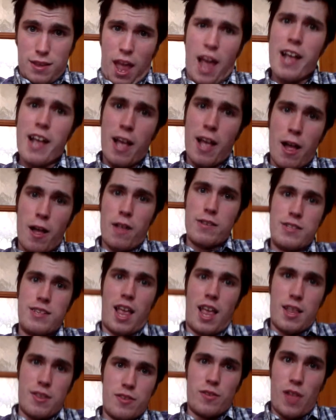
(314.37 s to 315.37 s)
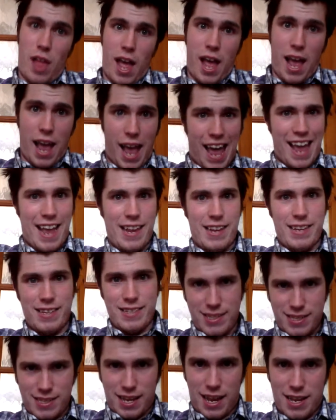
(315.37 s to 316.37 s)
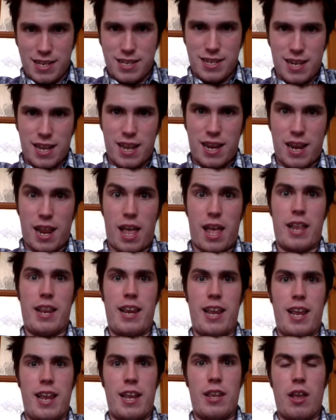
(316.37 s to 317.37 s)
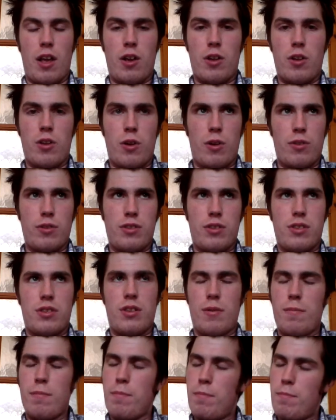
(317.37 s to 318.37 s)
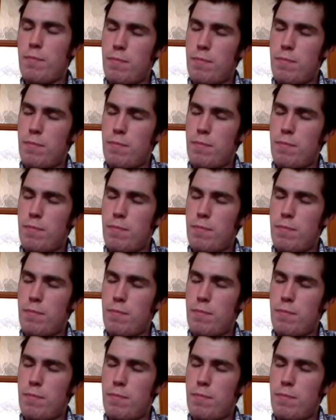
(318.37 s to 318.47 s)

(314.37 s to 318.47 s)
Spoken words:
can't settle. I hate settling. I need a constant